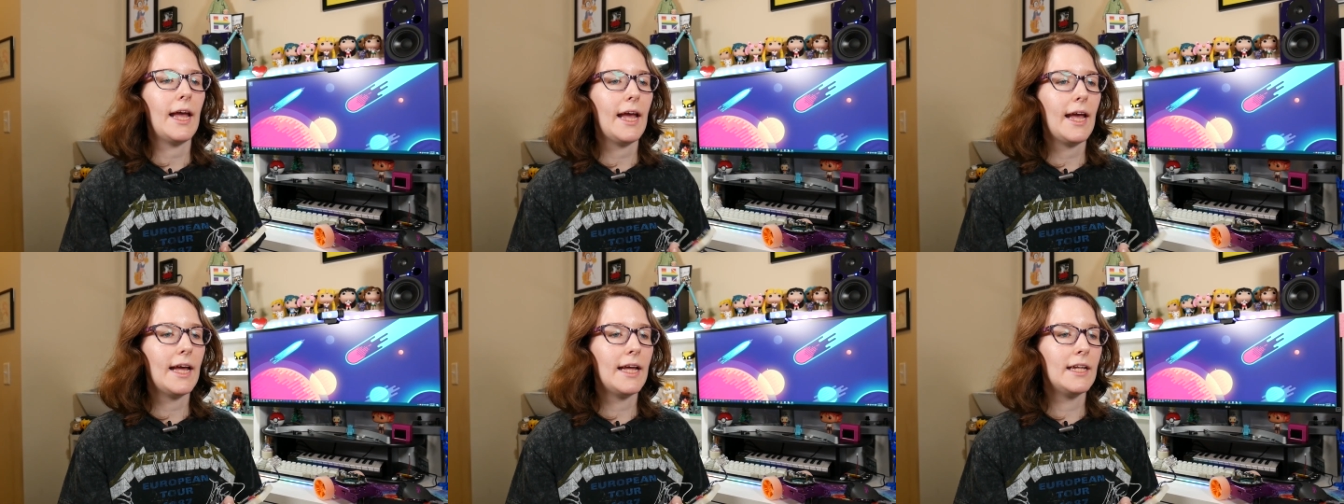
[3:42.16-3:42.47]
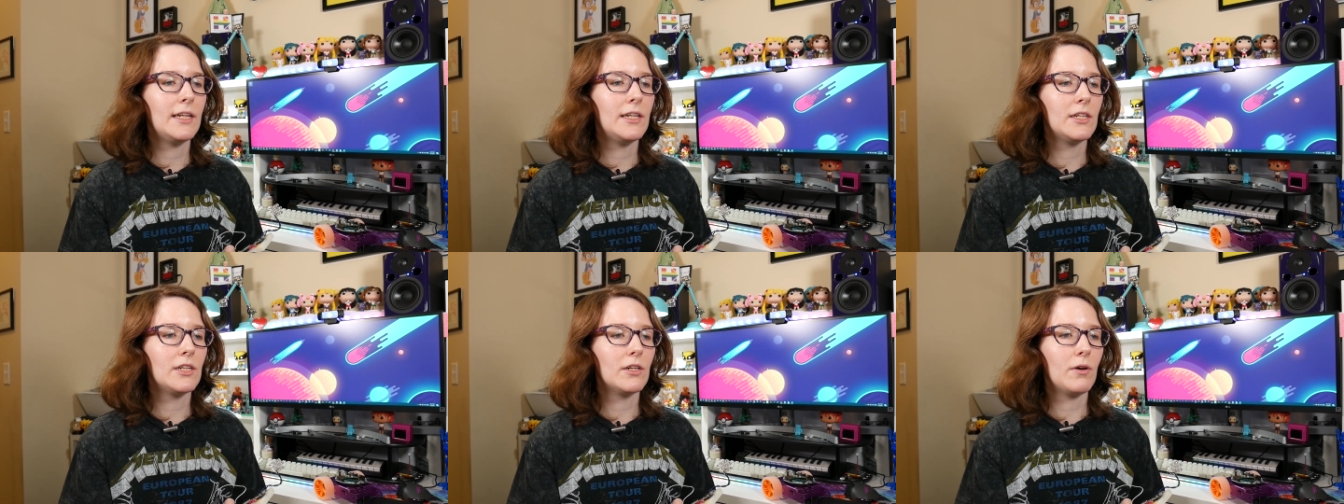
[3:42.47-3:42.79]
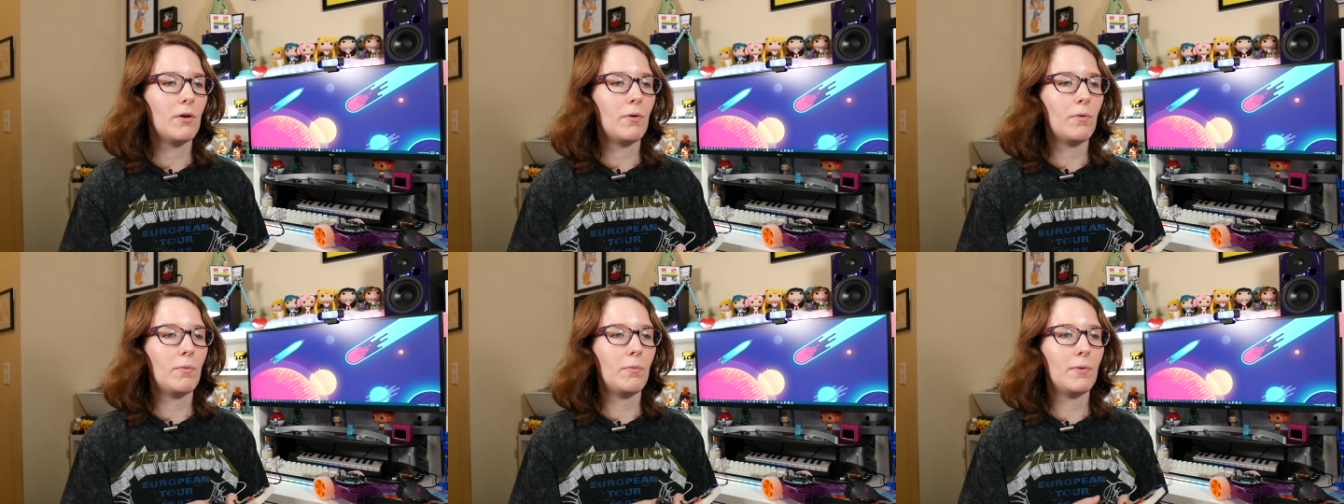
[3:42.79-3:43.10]
And
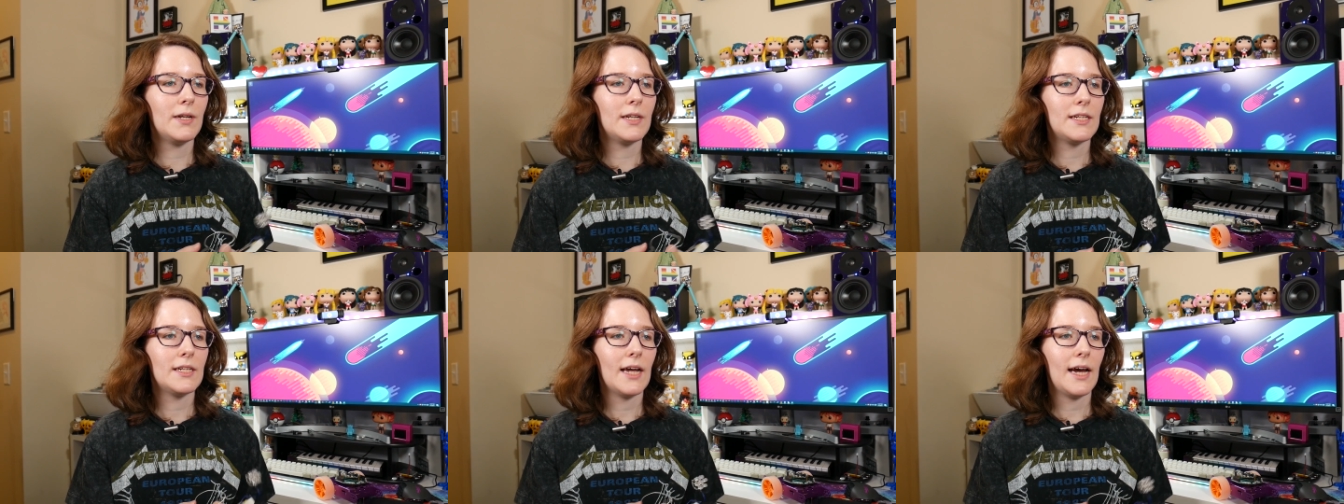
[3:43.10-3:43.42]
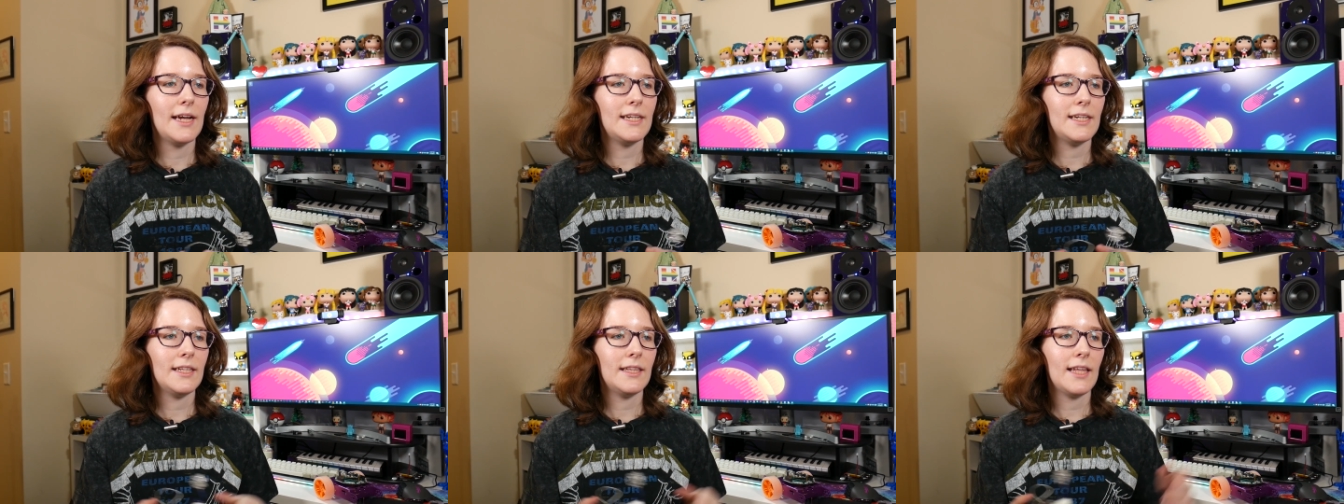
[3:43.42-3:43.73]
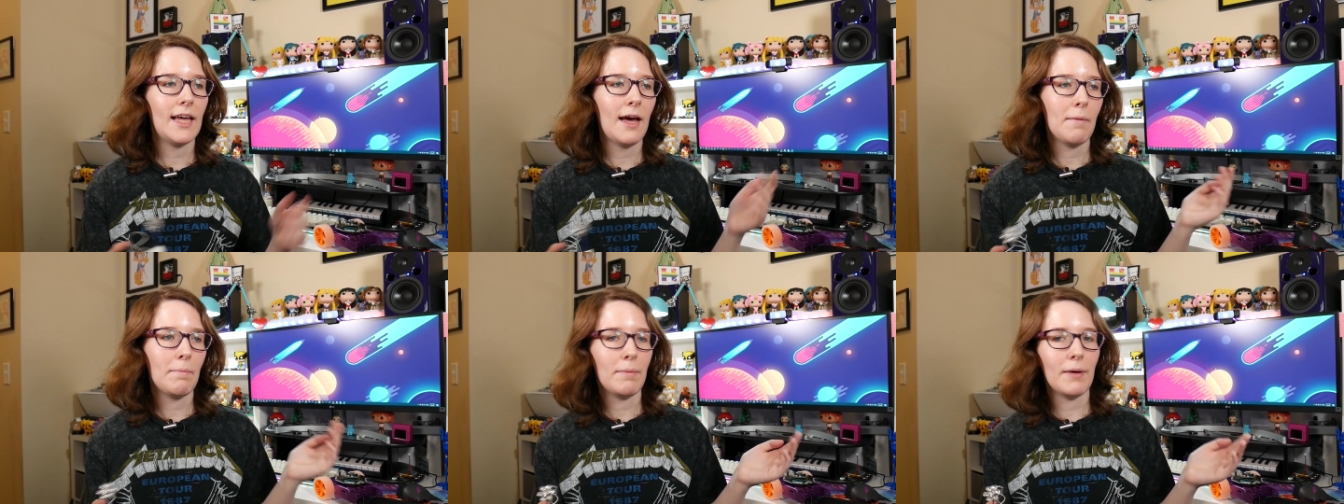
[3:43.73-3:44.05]
once I did
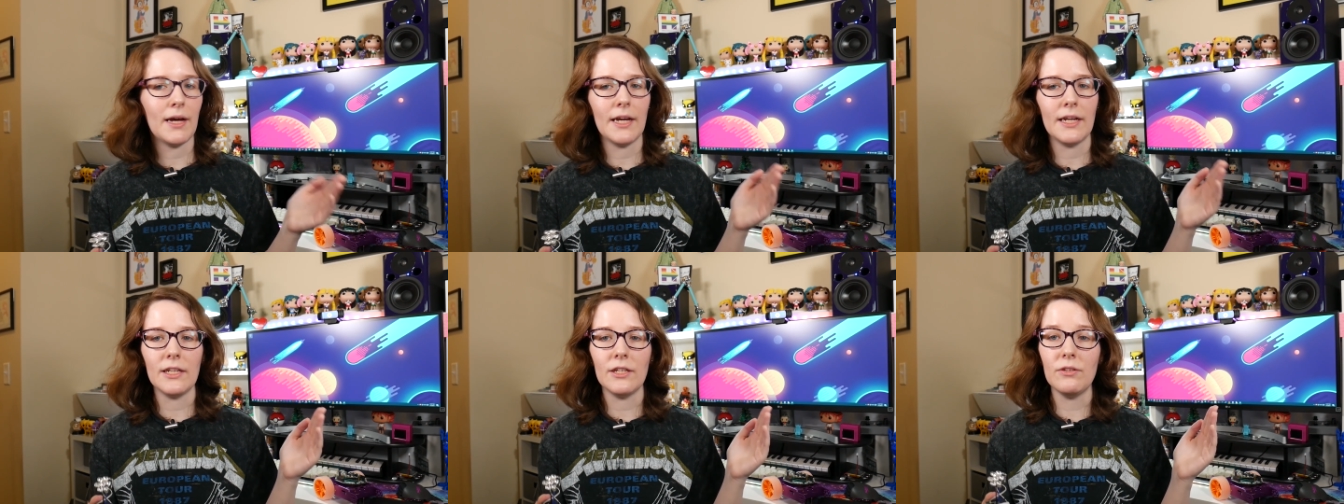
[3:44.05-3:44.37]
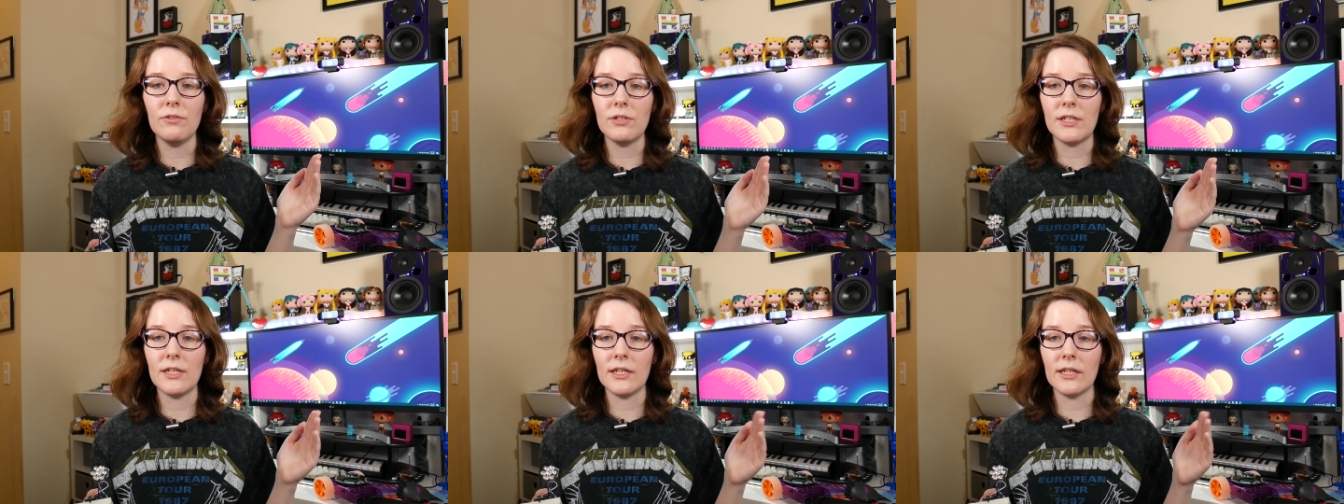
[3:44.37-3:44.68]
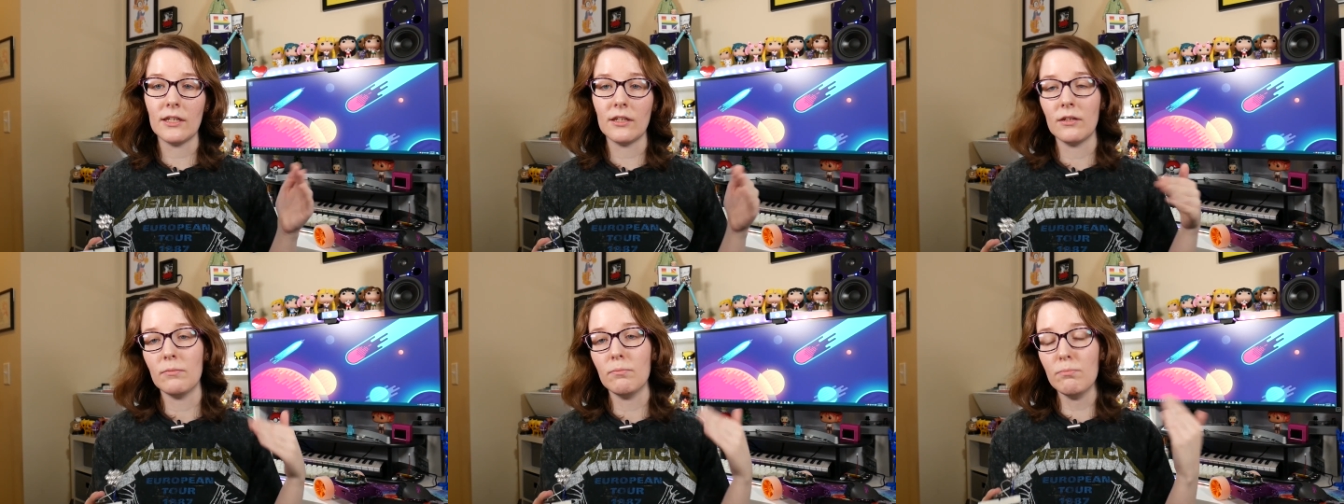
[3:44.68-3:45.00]
that by
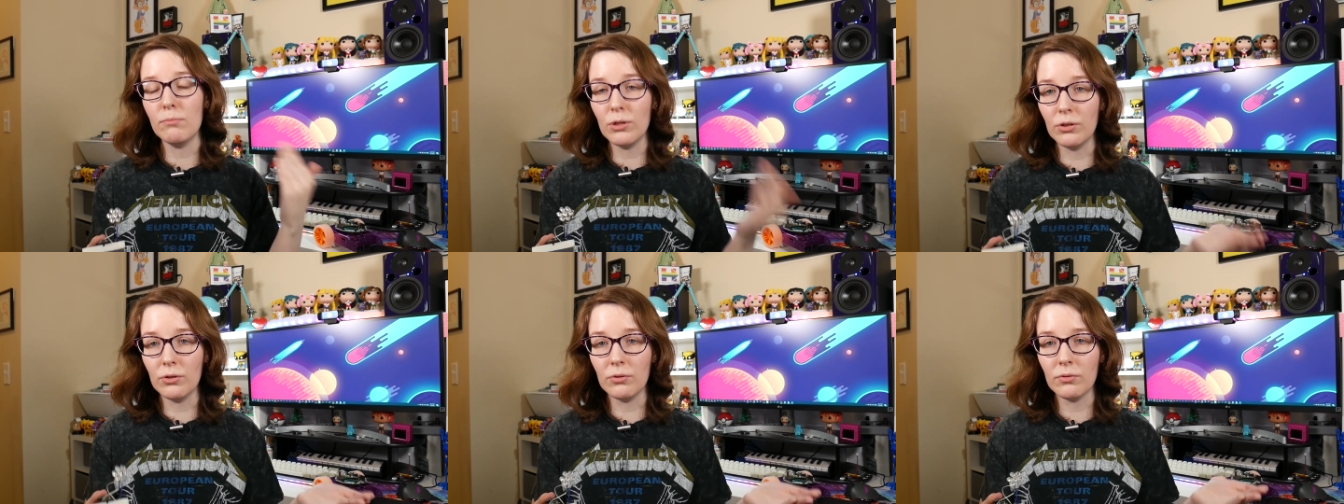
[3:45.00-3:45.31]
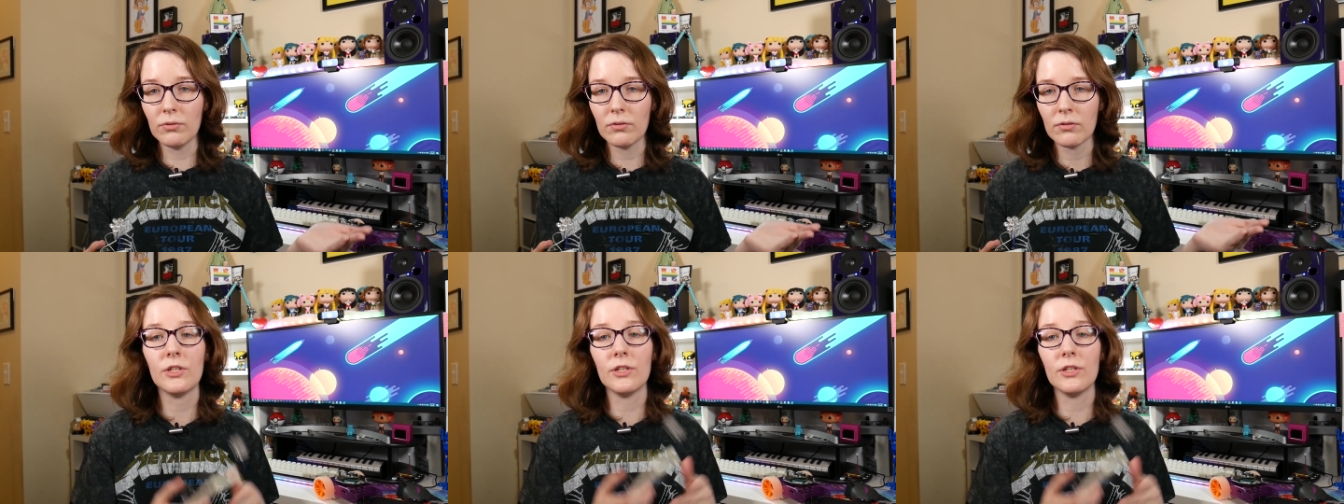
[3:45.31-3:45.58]
using Mu